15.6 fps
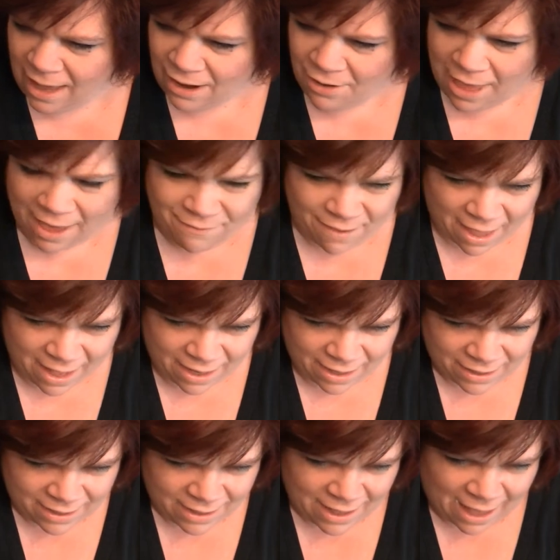don't have any.
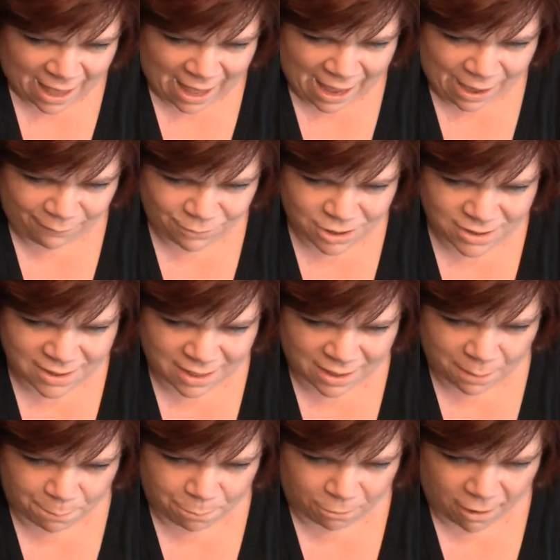I have just like
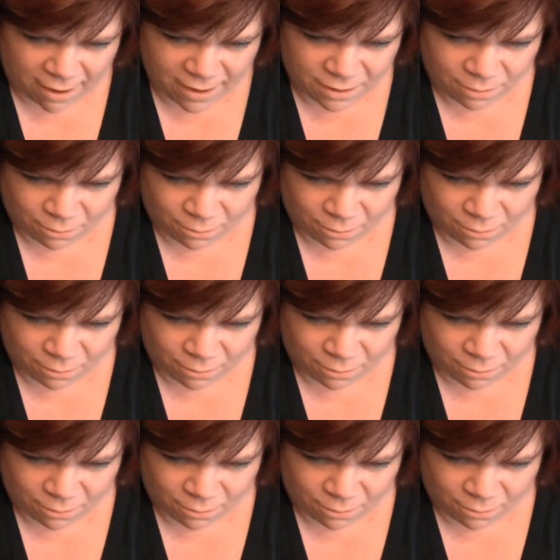a bright